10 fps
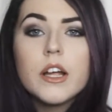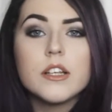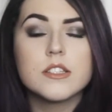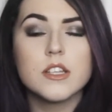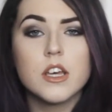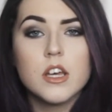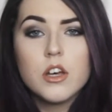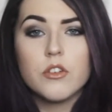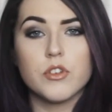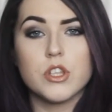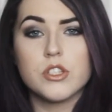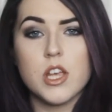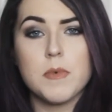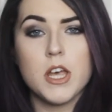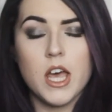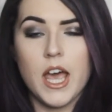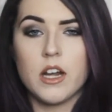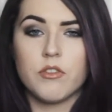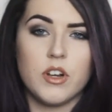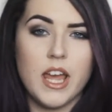nice for the summer
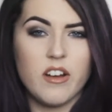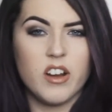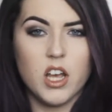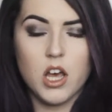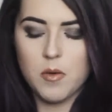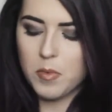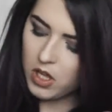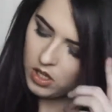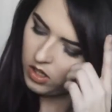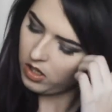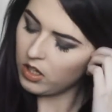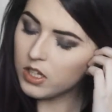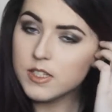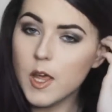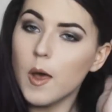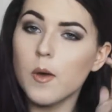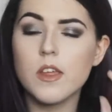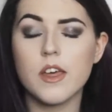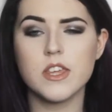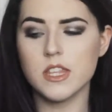and for layering up. So
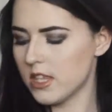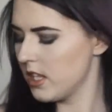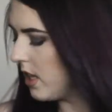I think,